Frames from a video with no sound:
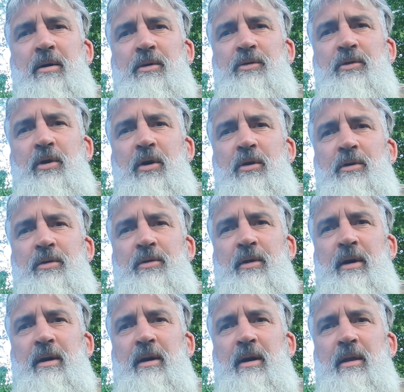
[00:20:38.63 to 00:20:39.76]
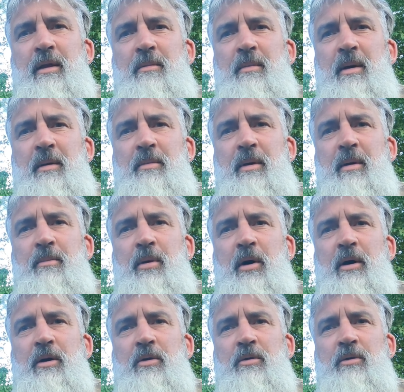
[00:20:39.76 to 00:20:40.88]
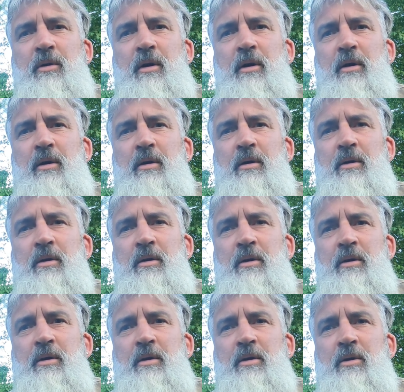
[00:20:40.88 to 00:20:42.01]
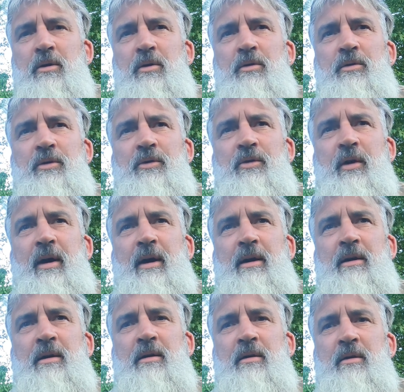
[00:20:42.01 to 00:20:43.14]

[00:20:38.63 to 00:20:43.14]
I was starting to think that there may be a pike on the scene,